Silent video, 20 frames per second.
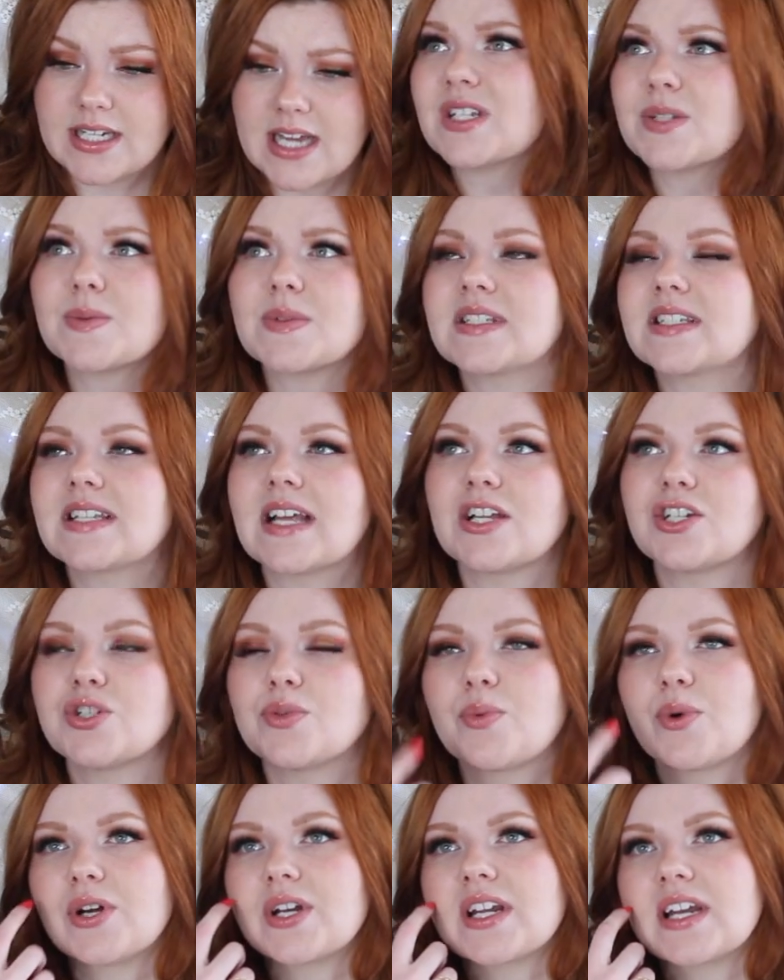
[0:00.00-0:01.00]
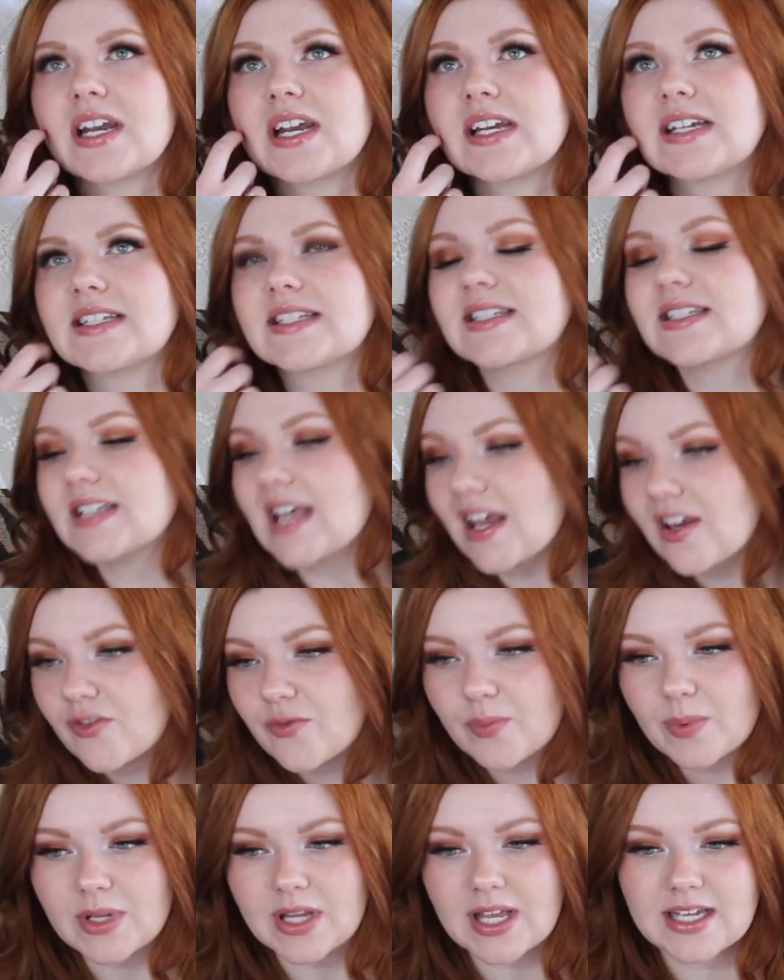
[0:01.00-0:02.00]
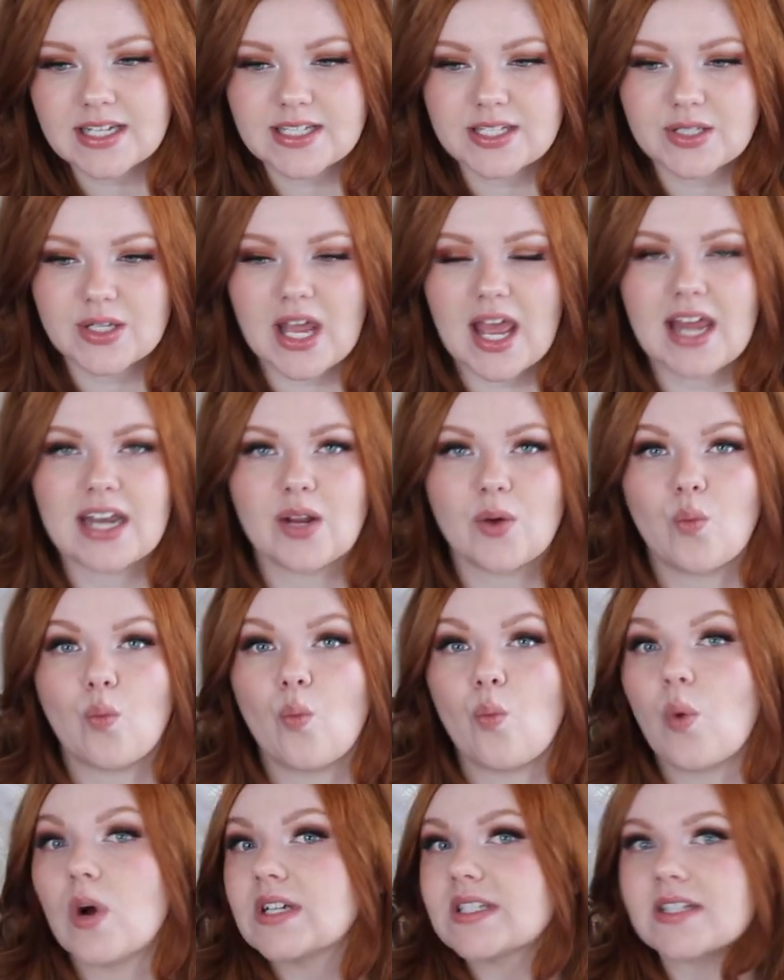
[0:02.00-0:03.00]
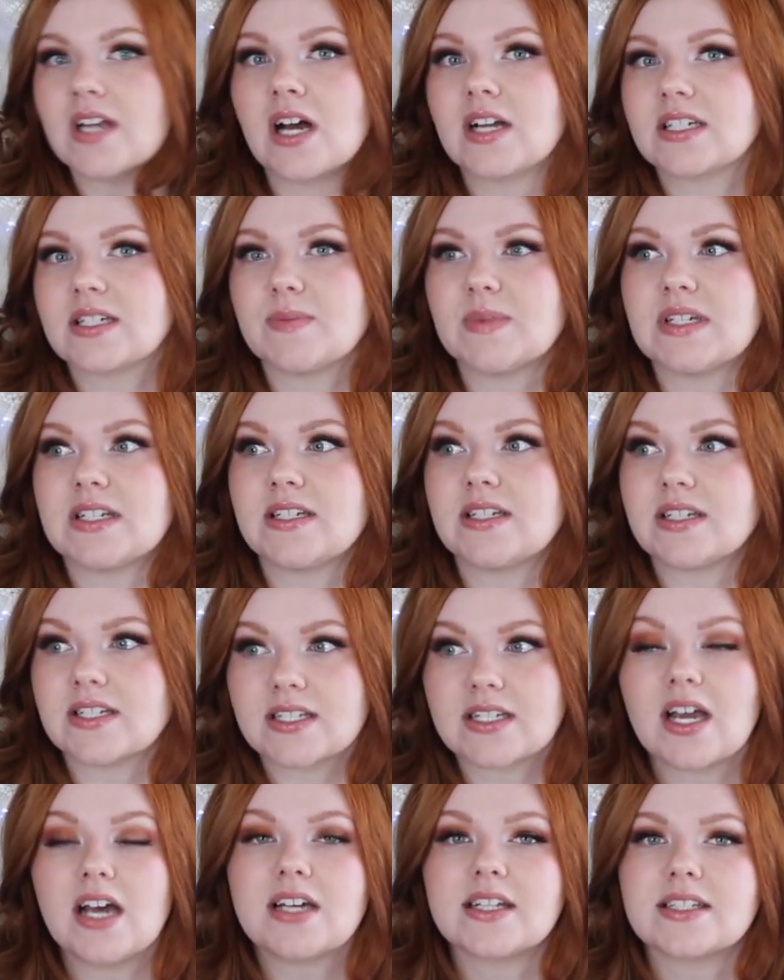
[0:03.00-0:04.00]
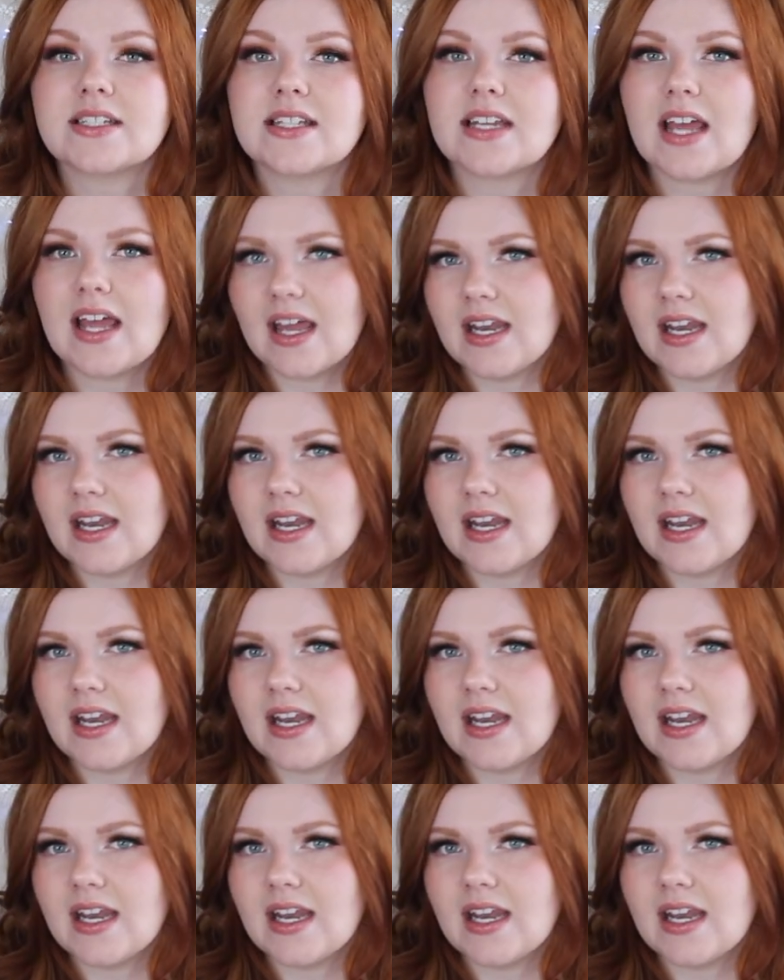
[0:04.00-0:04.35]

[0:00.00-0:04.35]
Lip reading: This was said to put it in a safe place, and it was not to be discussed